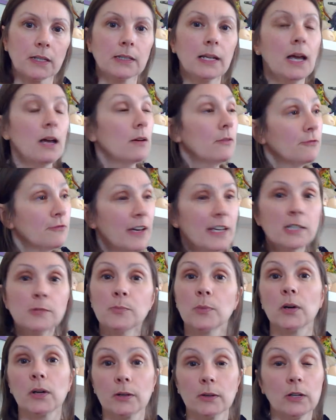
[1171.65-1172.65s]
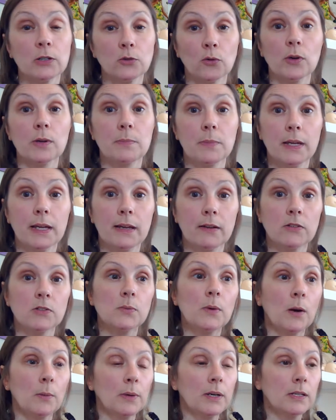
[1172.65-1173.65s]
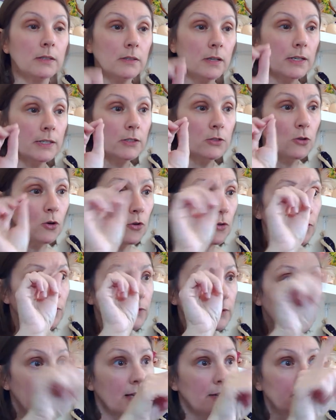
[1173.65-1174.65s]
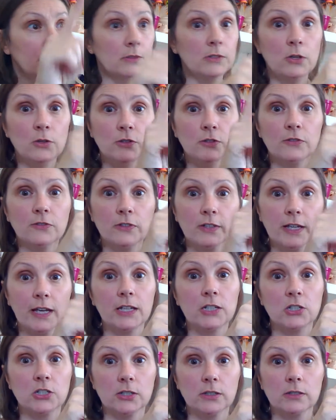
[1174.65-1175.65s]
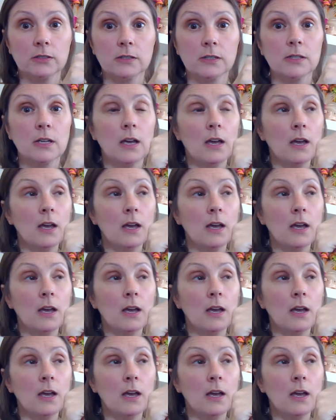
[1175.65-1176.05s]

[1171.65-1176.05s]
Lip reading: Now Facebook annoyed me here as well, because I'd got that notifications